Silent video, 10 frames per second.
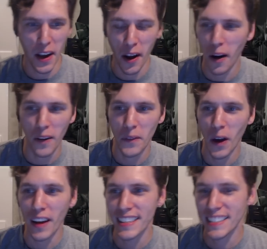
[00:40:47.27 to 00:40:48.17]
Oh,
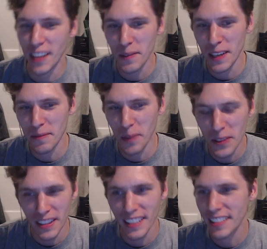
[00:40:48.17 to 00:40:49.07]
non-subs like
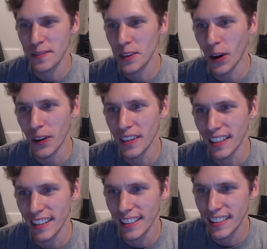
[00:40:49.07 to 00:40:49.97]
posting links. I'm sorry, you're
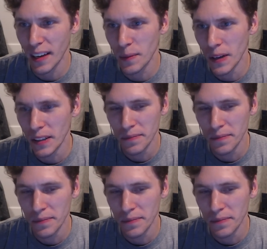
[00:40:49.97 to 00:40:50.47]
getting like timed out.